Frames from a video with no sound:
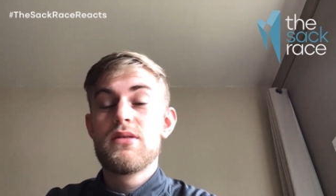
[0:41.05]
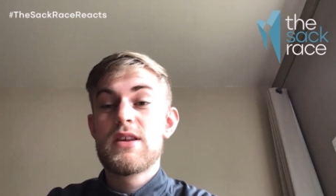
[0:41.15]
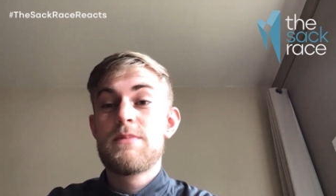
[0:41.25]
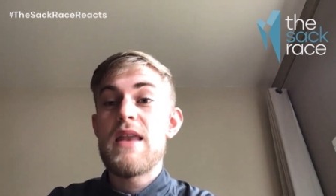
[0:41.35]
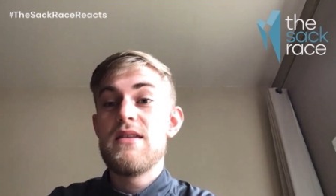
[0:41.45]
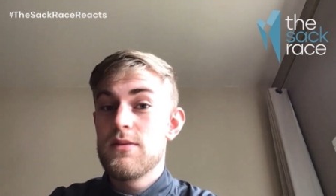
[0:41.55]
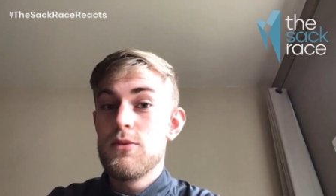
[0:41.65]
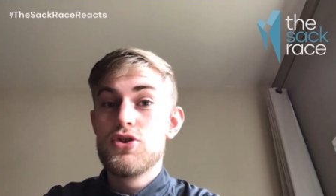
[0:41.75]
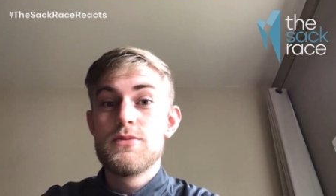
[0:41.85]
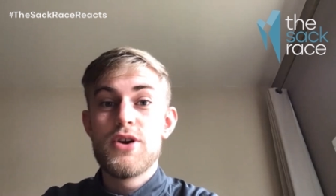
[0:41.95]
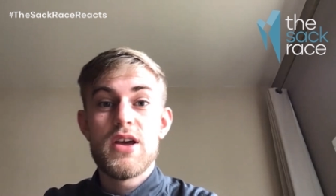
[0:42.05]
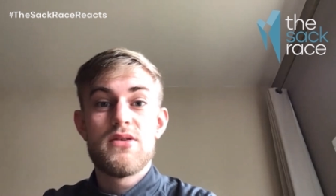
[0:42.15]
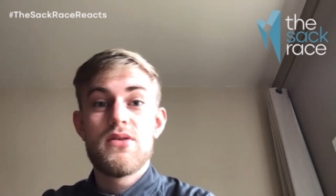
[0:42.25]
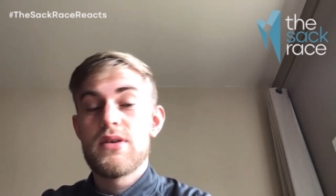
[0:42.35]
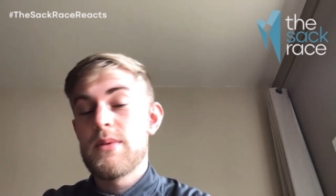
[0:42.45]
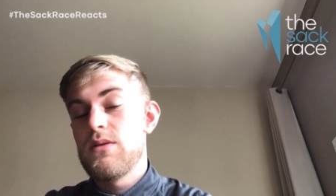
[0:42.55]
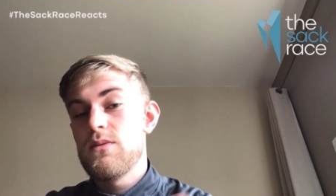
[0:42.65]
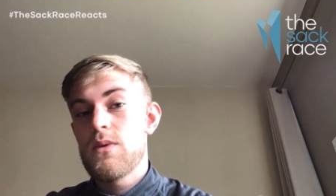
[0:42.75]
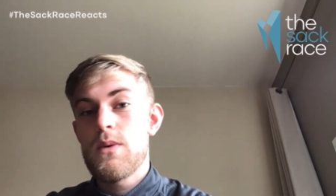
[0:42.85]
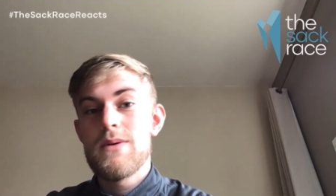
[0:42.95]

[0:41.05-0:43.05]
spend as much money as us, I mean,